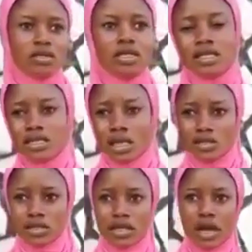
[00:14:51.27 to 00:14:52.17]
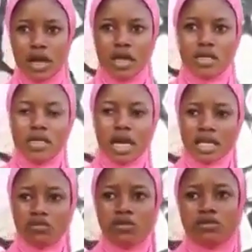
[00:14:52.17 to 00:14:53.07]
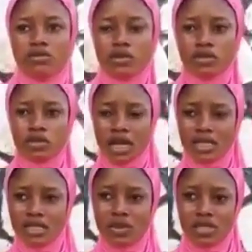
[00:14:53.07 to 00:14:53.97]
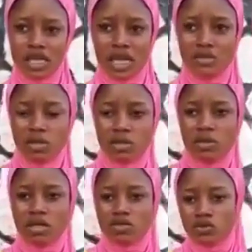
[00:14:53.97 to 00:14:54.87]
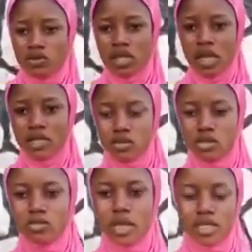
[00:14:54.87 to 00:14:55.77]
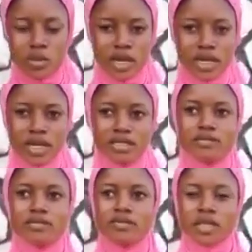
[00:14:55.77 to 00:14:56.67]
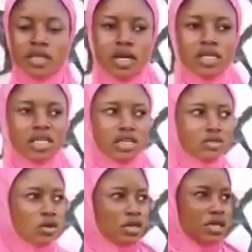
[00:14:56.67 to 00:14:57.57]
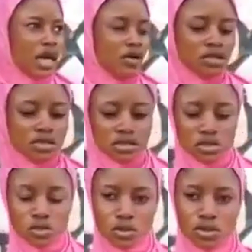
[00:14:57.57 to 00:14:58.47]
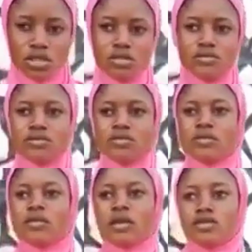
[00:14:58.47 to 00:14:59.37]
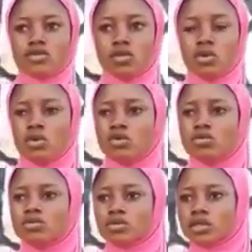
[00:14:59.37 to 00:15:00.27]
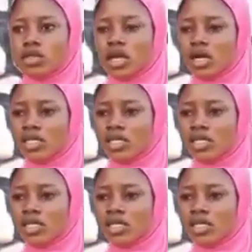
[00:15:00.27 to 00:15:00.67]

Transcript: is 30,000 naira. He asked the person that is paying my school fees. I told him that is my dad. He now said, okay, that one is small too. So he